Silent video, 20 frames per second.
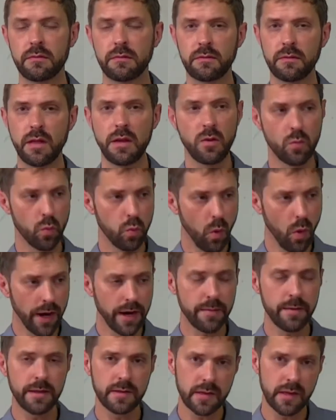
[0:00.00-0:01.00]
Like, what
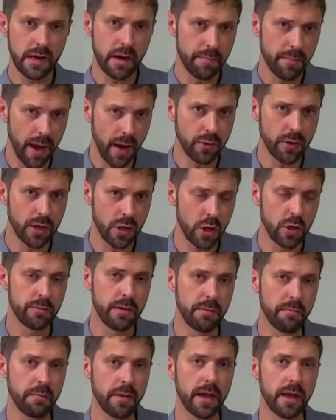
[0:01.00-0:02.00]
is it about a human
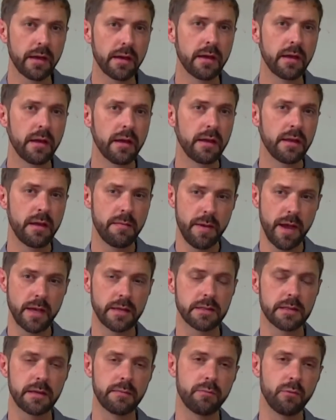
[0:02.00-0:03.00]
being that makes
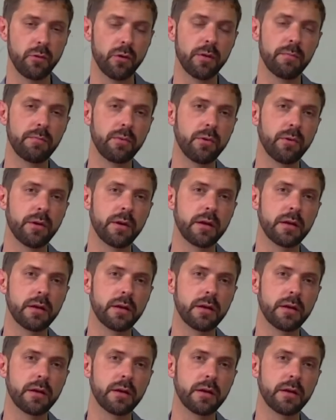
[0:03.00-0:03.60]
them more important?